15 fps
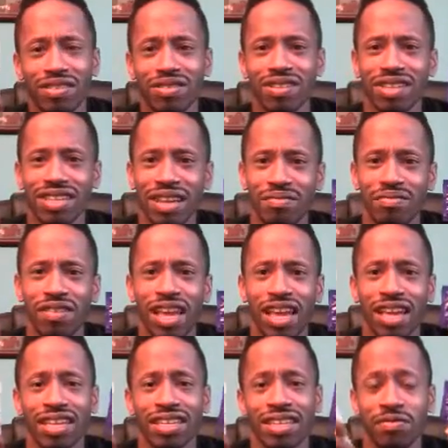do the same
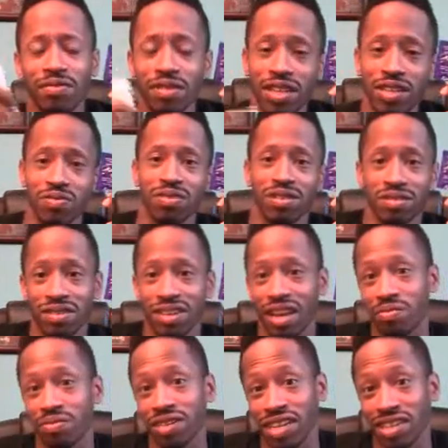thing, except for this one kind
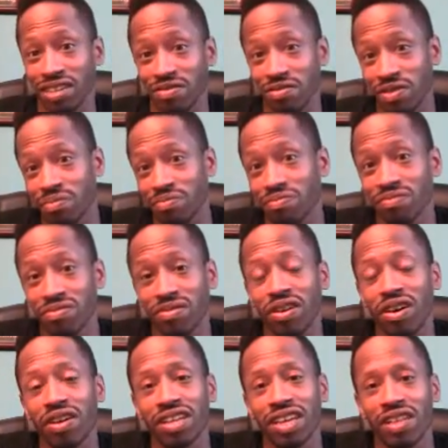of protects you from
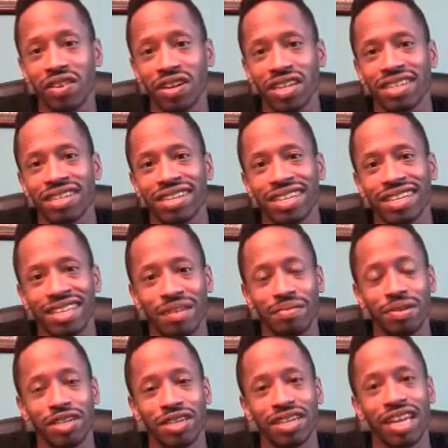all the other STDs I
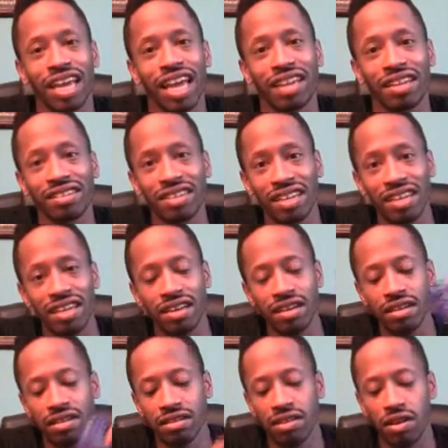mentioned again.
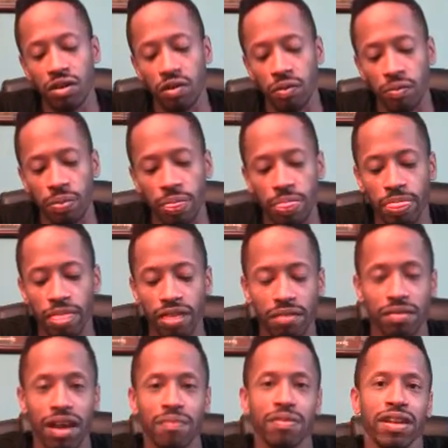So,
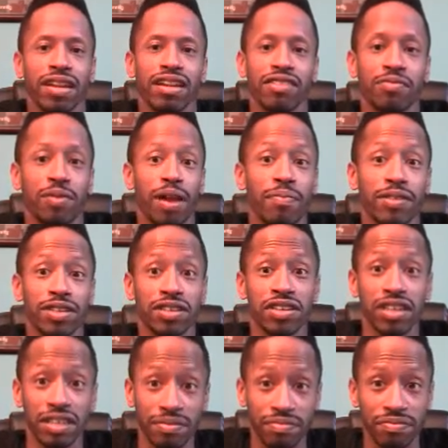my opinion is PrEP is
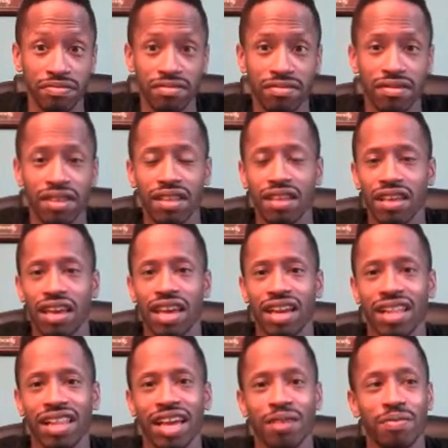good. And
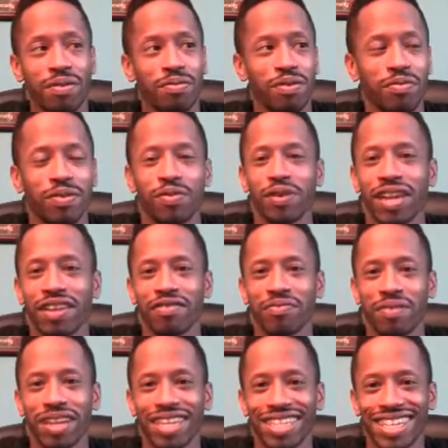a lot of people have been waiting for
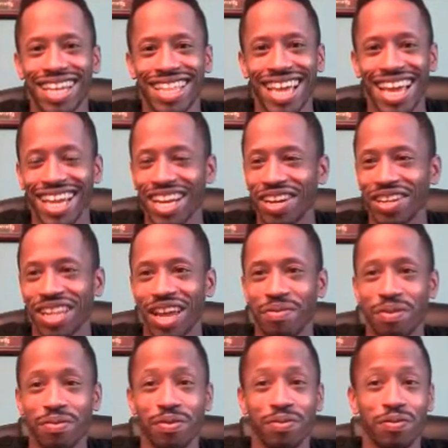me to say that, or a lot of
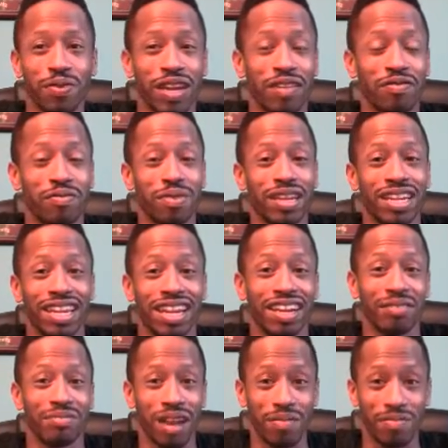people have been waiting for me to
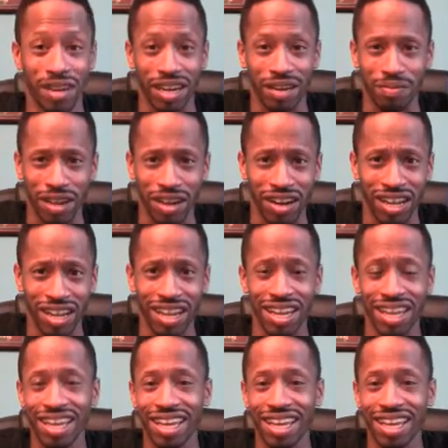hear my opinion, period.